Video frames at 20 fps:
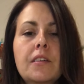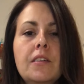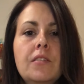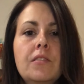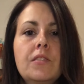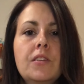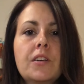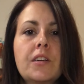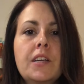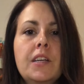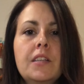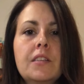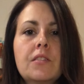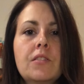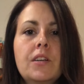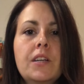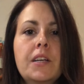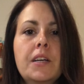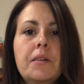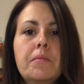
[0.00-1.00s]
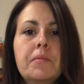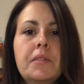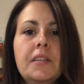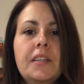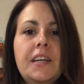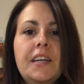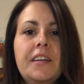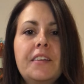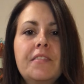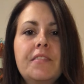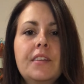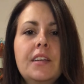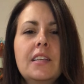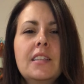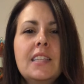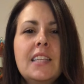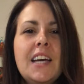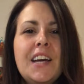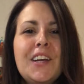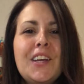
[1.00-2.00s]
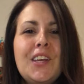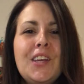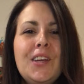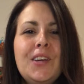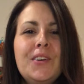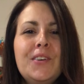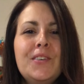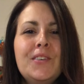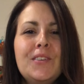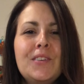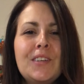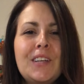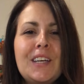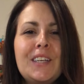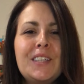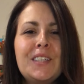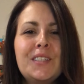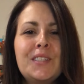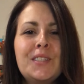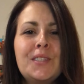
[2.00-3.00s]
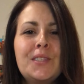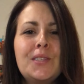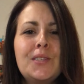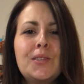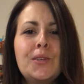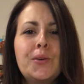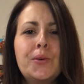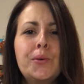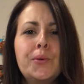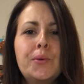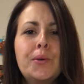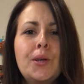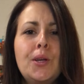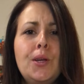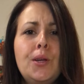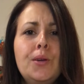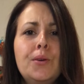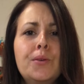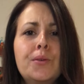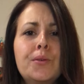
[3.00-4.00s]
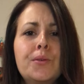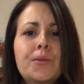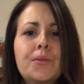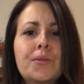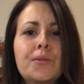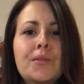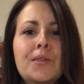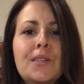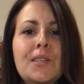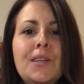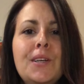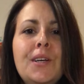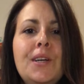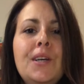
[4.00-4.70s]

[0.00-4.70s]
Oh look, he's already come to life. Isn't that cute? That is so cute.